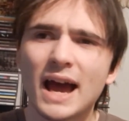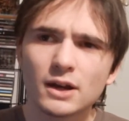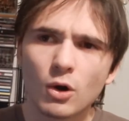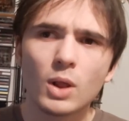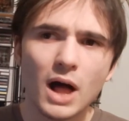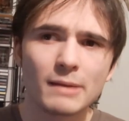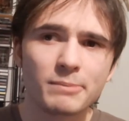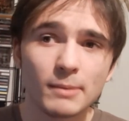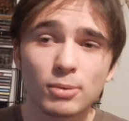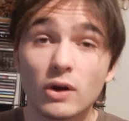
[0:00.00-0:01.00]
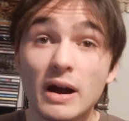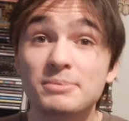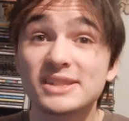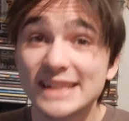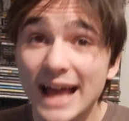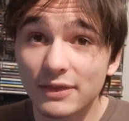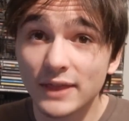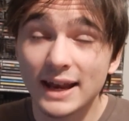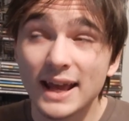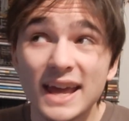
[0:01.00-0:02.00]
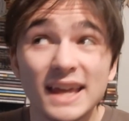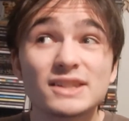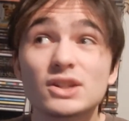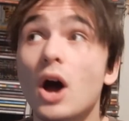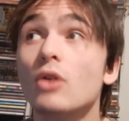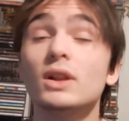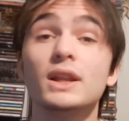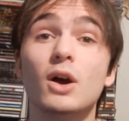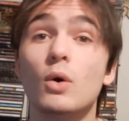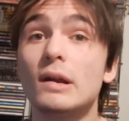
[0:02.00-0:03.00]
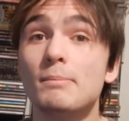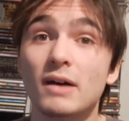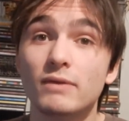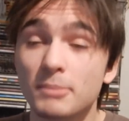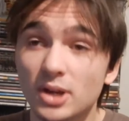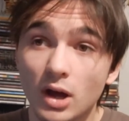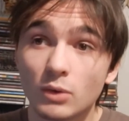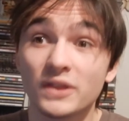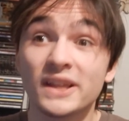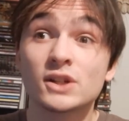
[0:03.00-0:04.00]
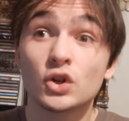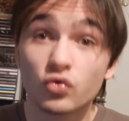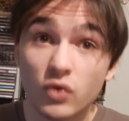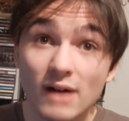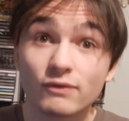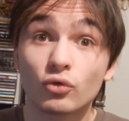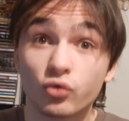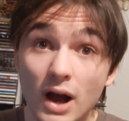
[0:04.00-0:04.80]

I know a lot of people are upset that he's not really going above and beyond with his gruff,